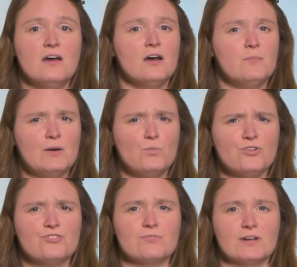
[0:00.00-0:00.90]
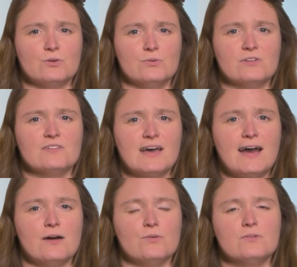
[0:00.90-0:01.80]
about what to record and
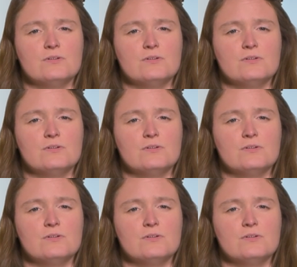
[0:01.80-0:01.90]
how.